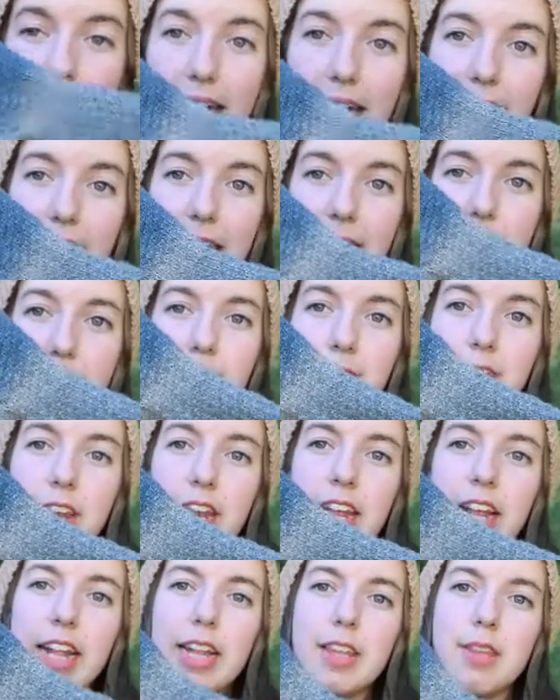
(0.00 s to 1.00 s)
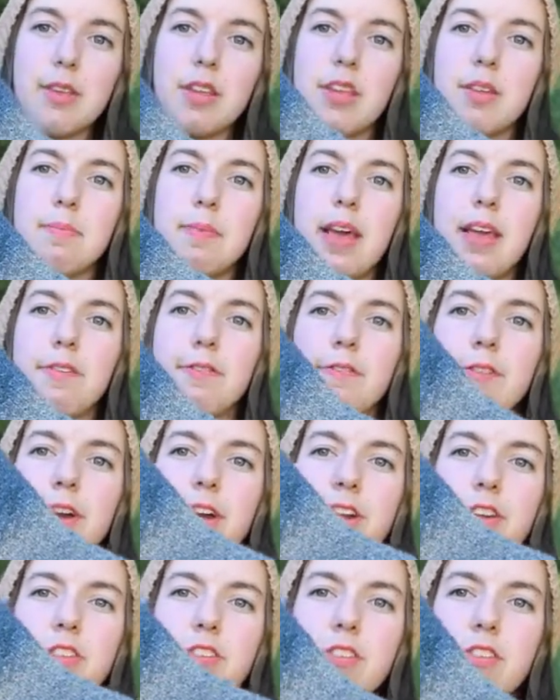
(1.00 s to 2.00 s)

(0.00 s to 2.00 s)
I finished my first